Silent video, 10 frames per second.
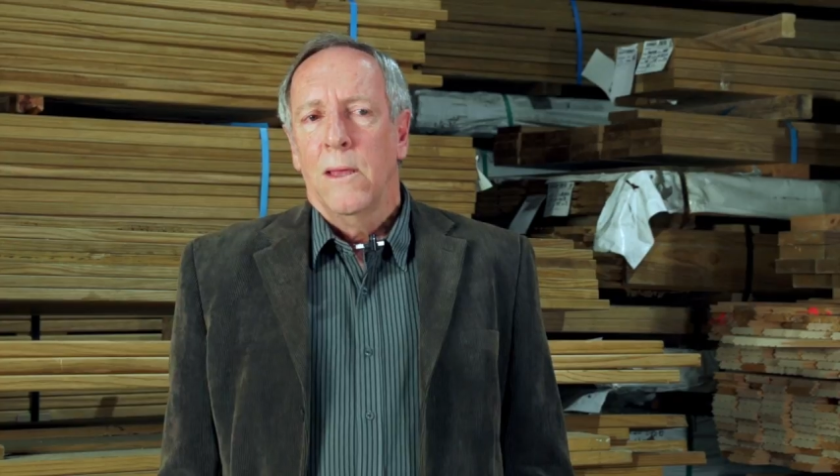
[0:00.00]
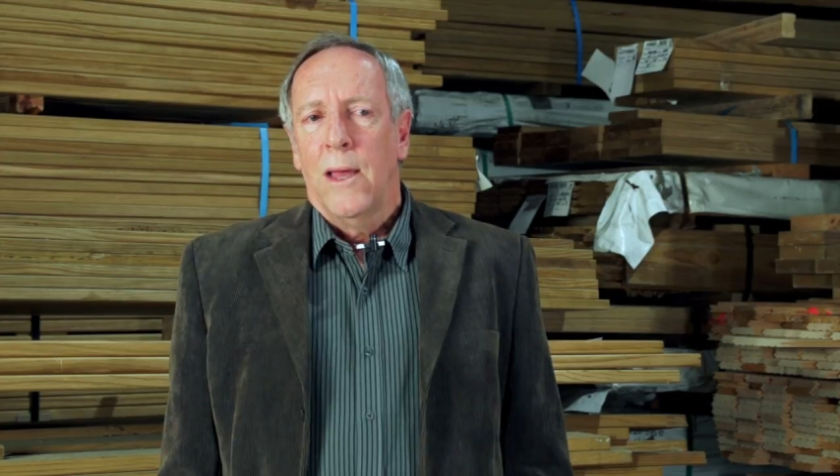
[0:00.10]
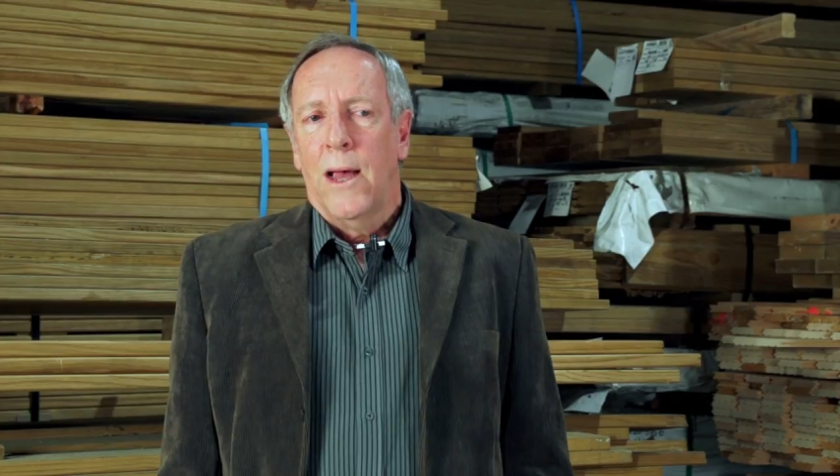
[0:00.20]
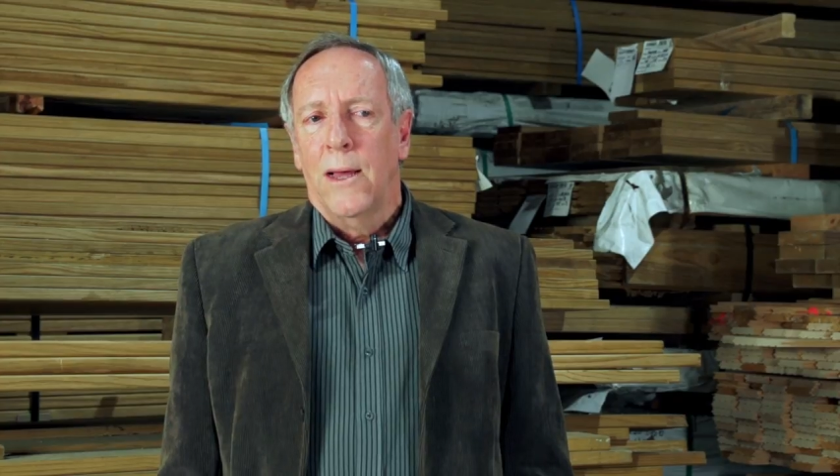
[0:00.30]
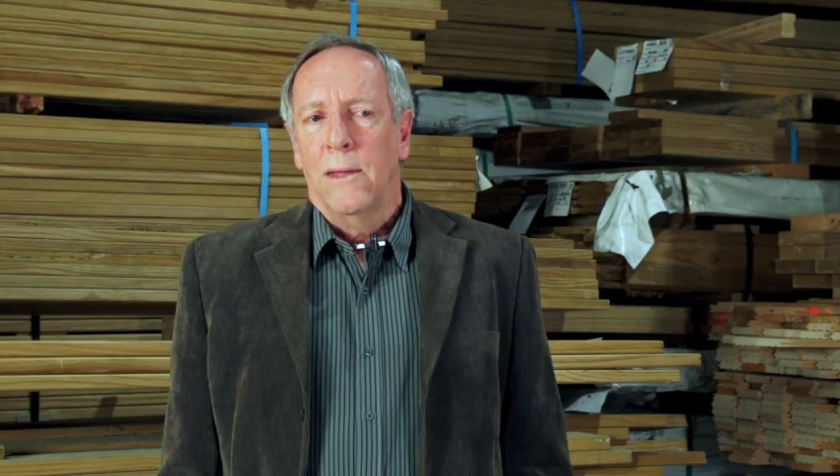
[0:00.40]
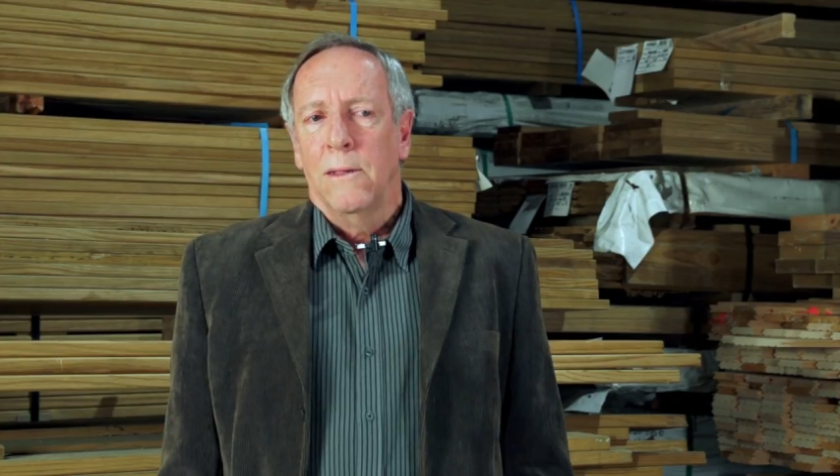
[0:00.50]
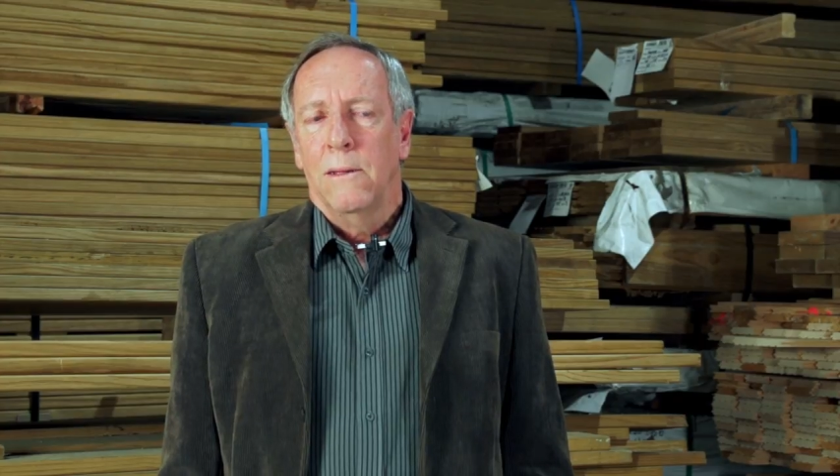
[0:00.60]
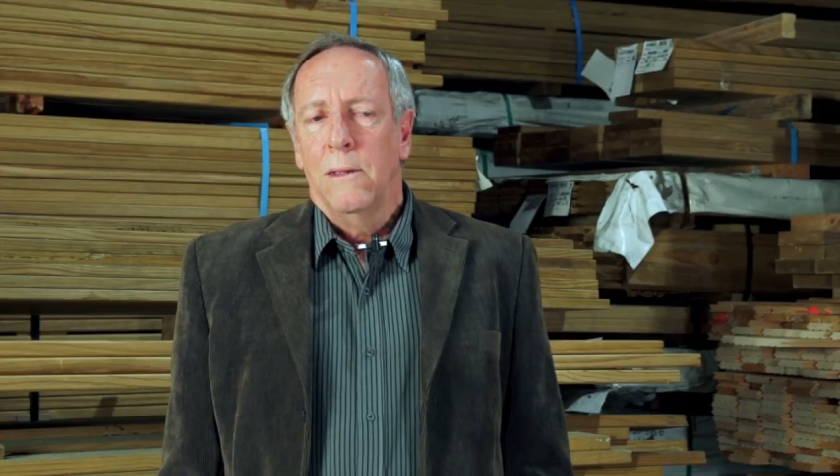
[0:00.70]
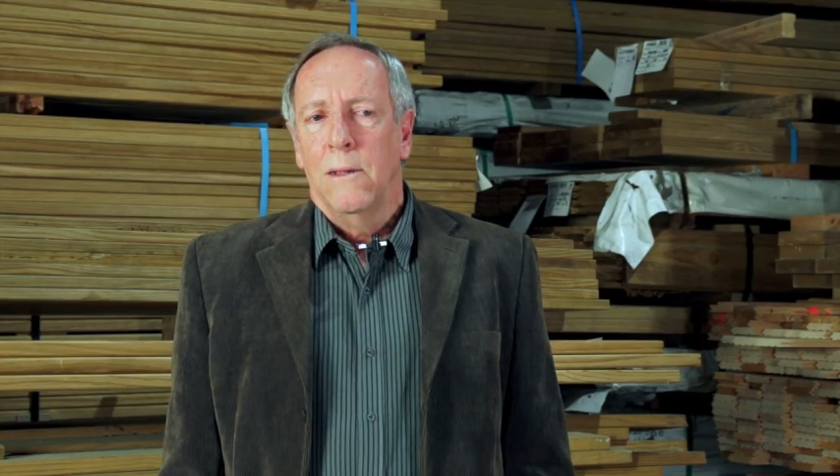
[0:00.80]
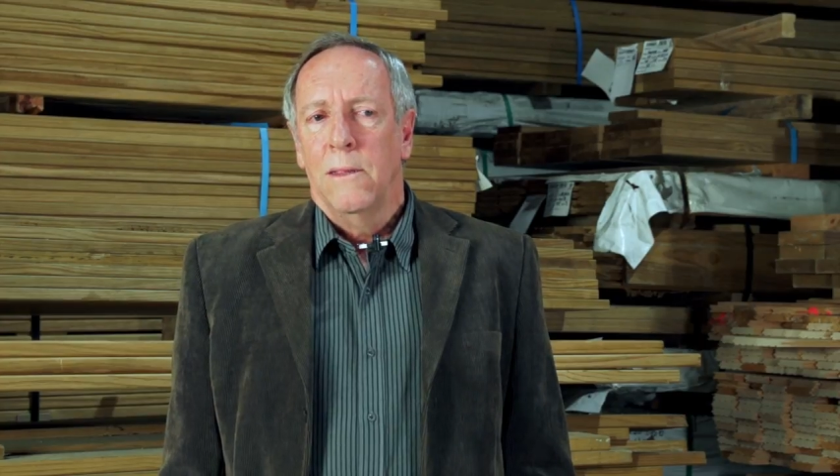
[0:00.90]
the
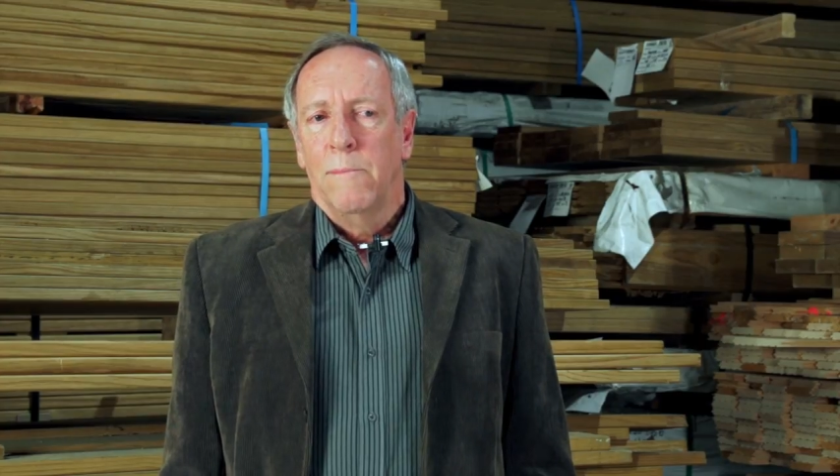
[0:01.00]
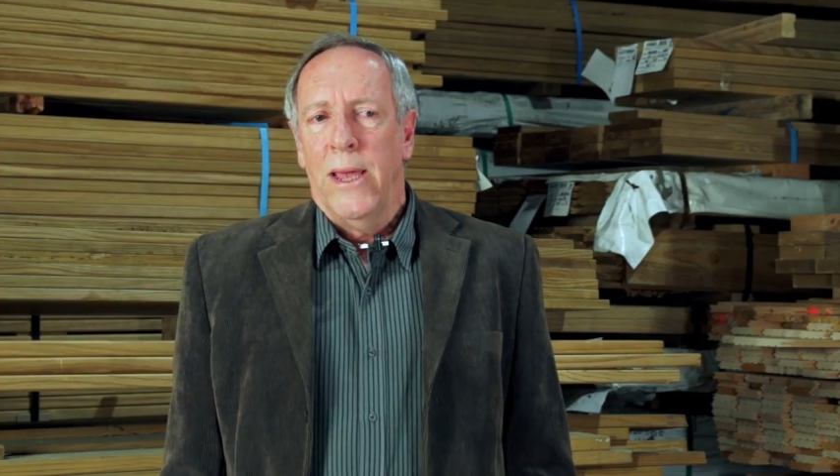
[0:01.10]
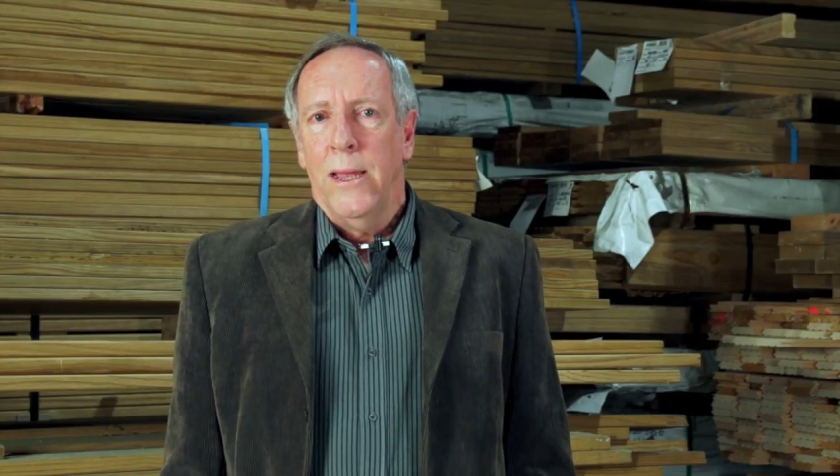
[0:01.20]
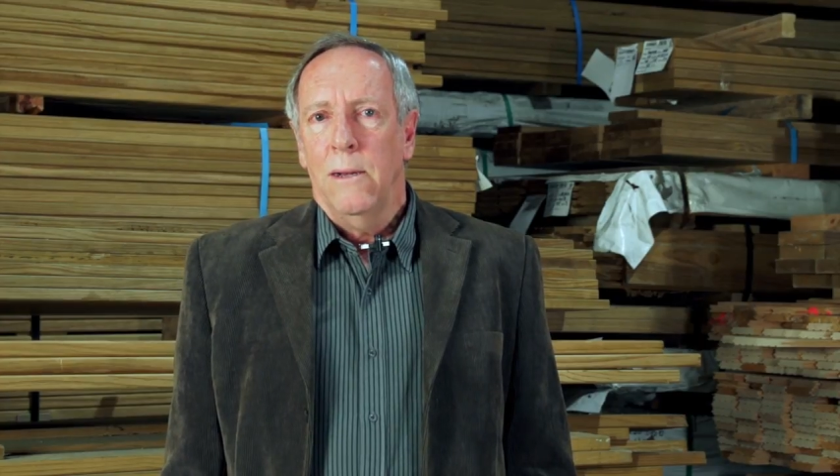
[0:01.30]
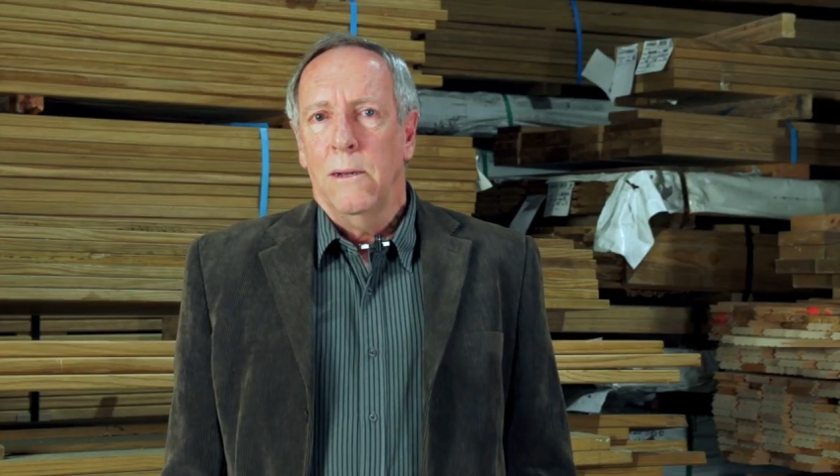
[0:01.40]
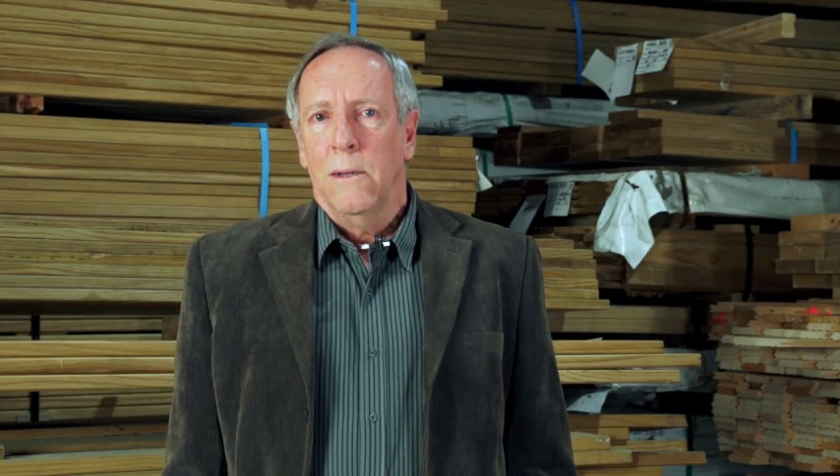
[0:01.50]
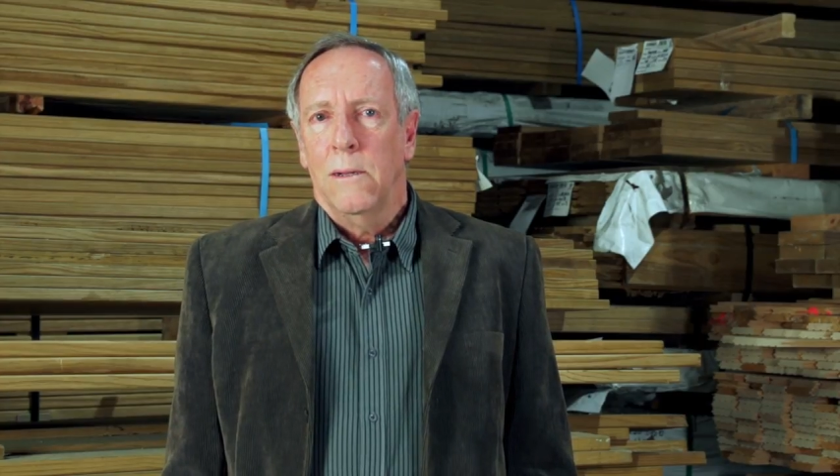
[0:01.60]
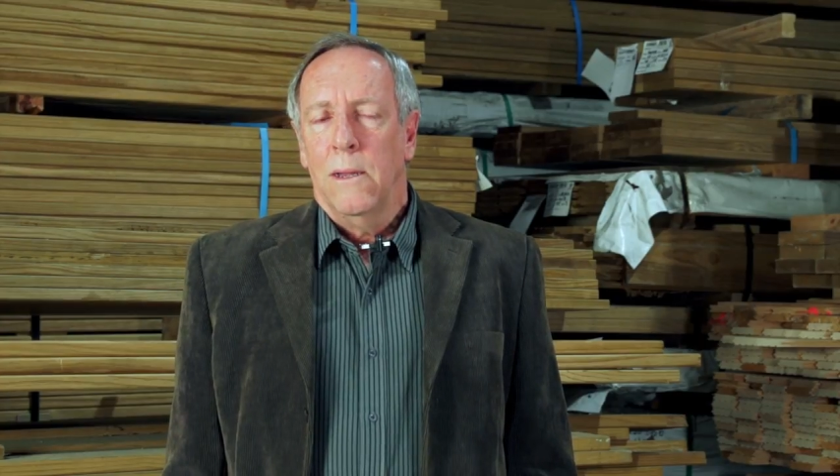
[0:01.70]
main